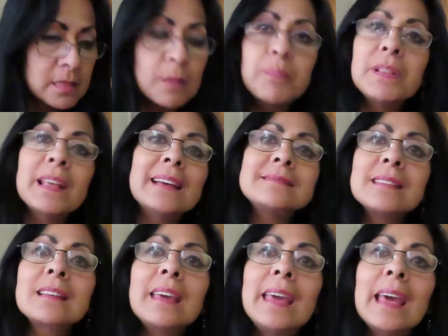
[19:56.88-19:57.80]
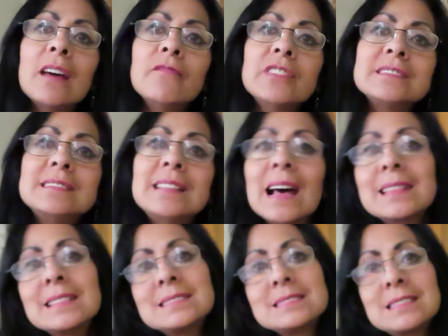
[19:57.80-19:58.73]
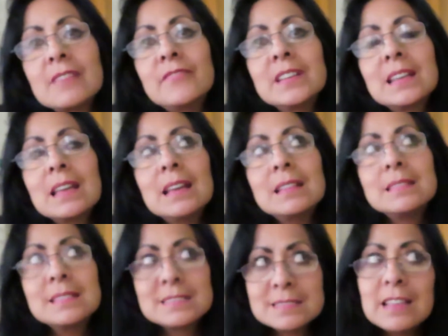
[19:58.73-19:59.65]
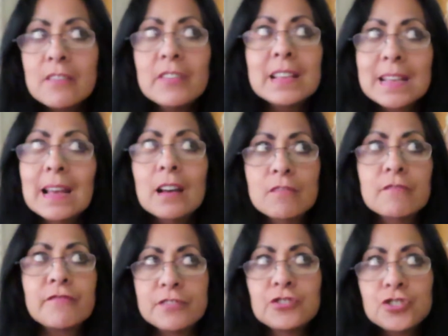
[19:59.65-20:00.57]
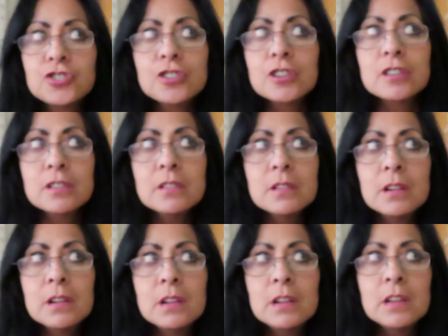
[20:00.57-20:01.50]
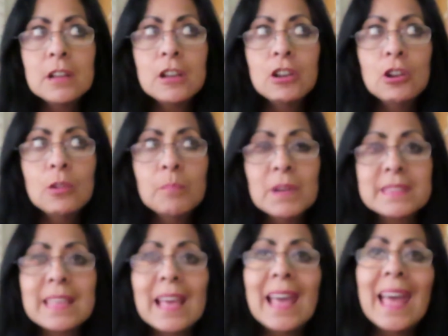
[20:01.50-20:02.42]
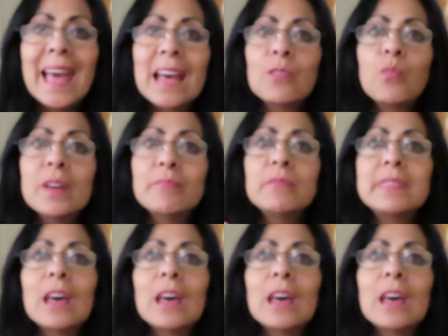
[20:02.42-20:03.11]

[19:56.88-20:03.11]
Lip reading: The plastic canvas, not the 7 count for sure. but they had one